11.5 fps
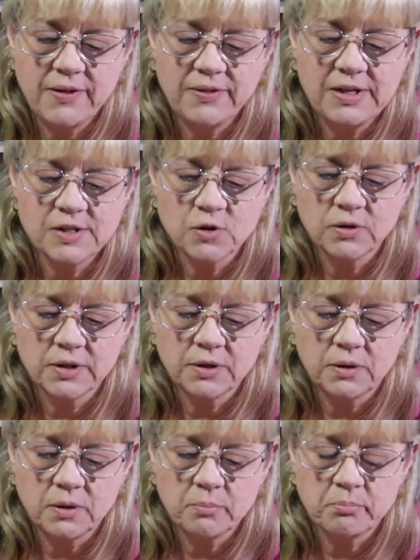And these are
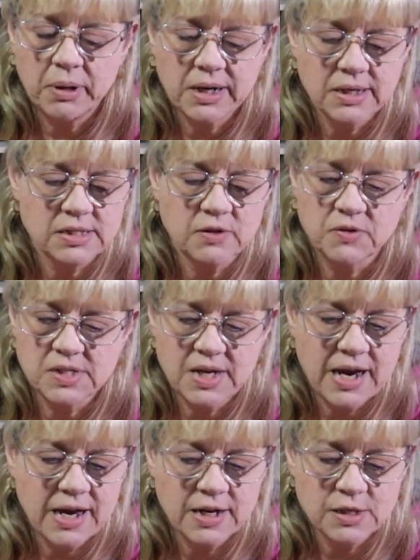little buckets of
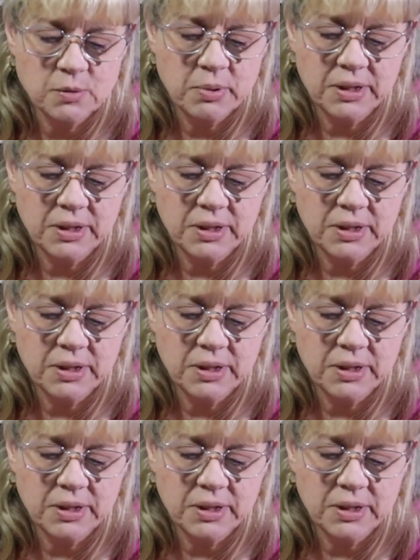sand,